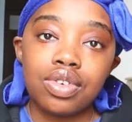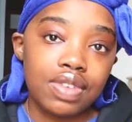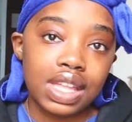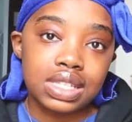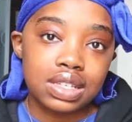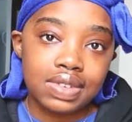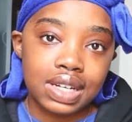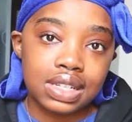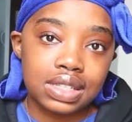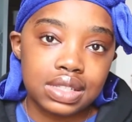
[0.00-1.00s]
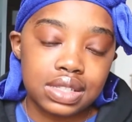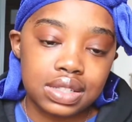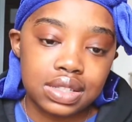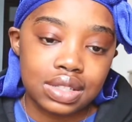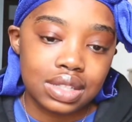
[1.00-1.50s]
for fancy
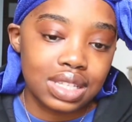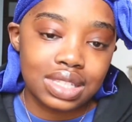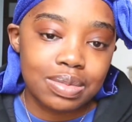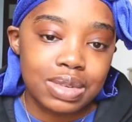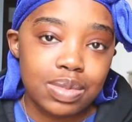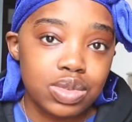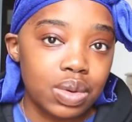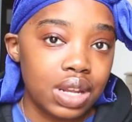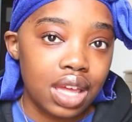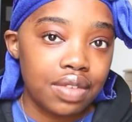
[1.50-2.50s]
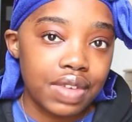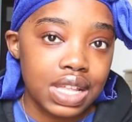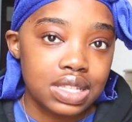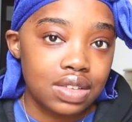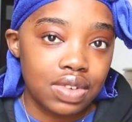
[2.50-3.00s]
fonts. Like sometimes you want to have
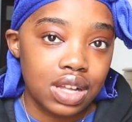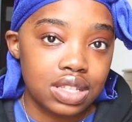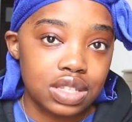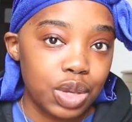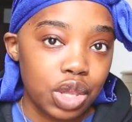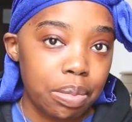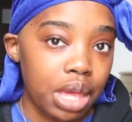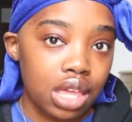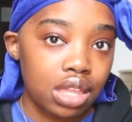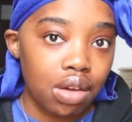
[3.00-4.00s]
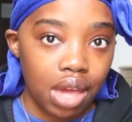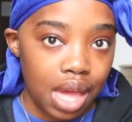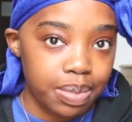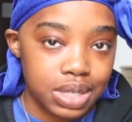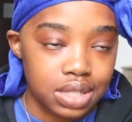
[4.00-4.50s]
fancy fonts when you're making your
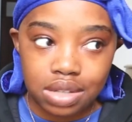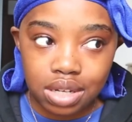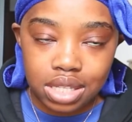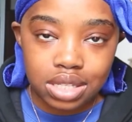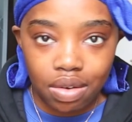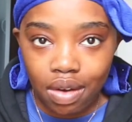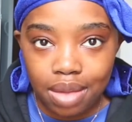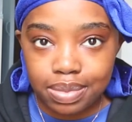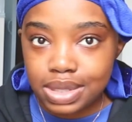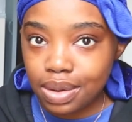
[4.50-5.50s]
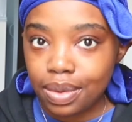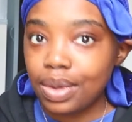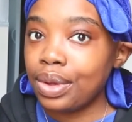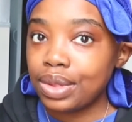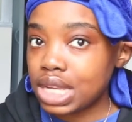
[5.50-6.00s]
captions on Instagram,
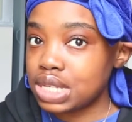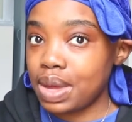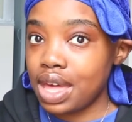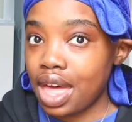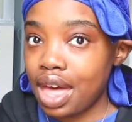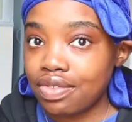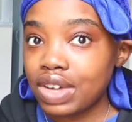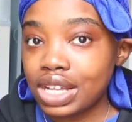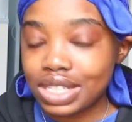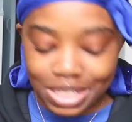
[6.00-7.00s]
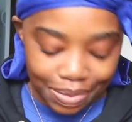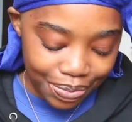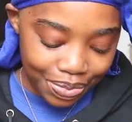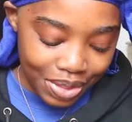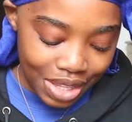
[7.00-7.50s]
so that's why I have fonts.
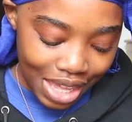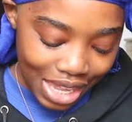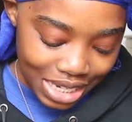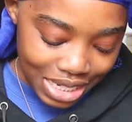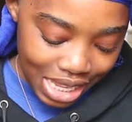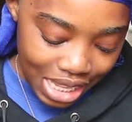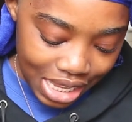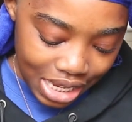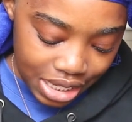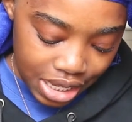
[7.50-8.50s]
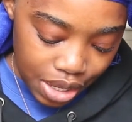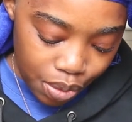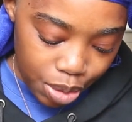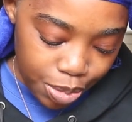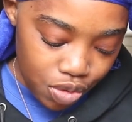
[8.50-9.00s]
And then
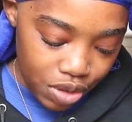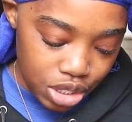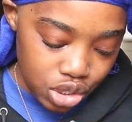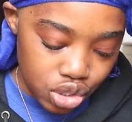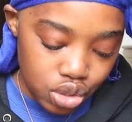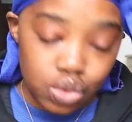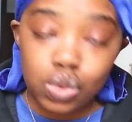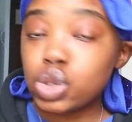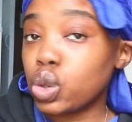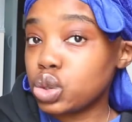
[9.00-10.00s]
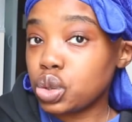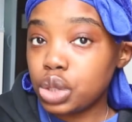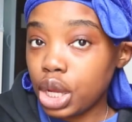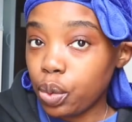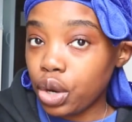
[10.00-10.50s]
we move on to social
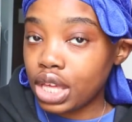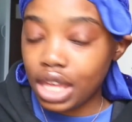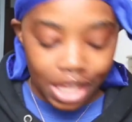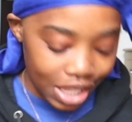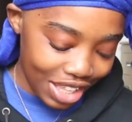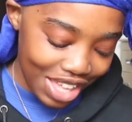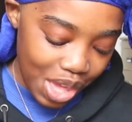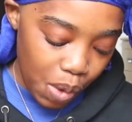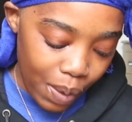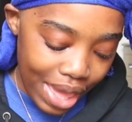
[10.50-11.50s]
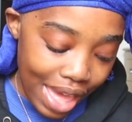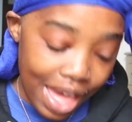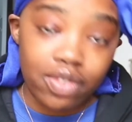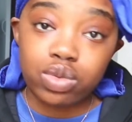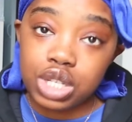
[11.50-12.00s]
networking, where I
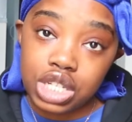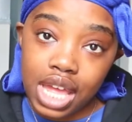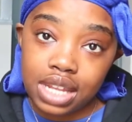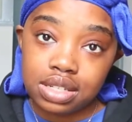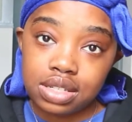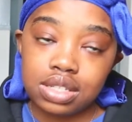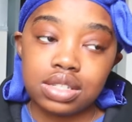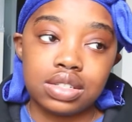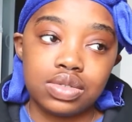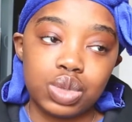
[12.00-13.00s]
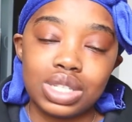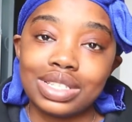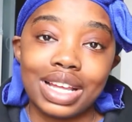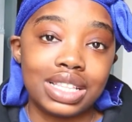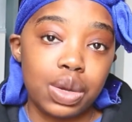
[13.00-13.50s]
have WeChat, which
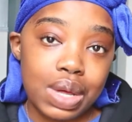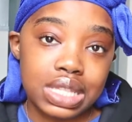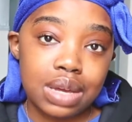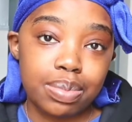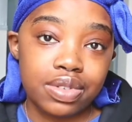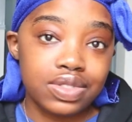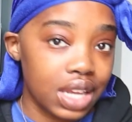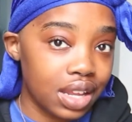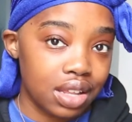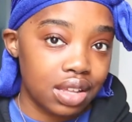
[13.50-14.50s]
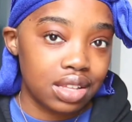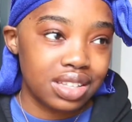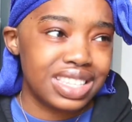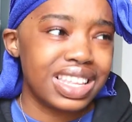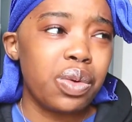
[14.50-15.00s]
is like the WhatsApp of China.
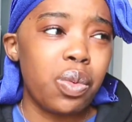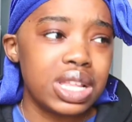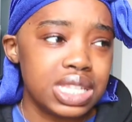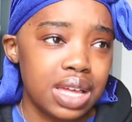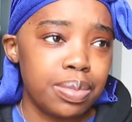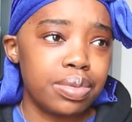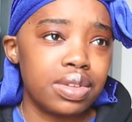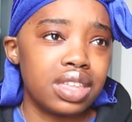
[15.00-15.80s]
It's like WhatsApp